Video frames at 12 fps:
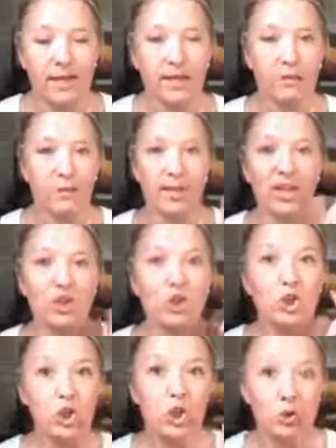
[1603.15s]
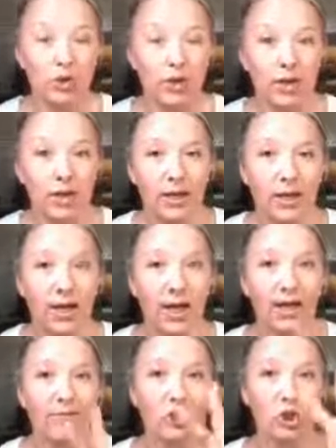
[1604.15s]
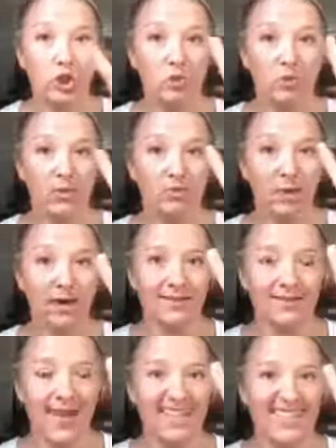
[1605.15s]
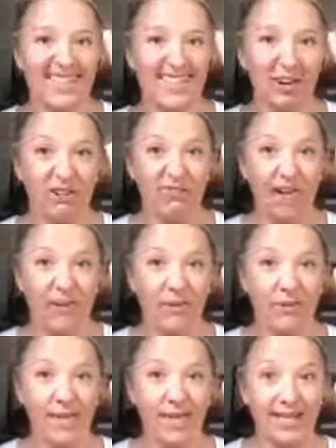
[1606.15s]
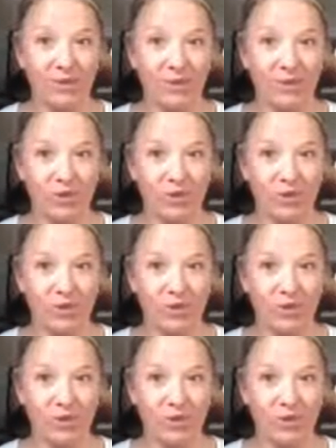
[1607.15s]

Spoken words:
That's one thing. 2, I have 2 spots. That is it that are left for the Inspirator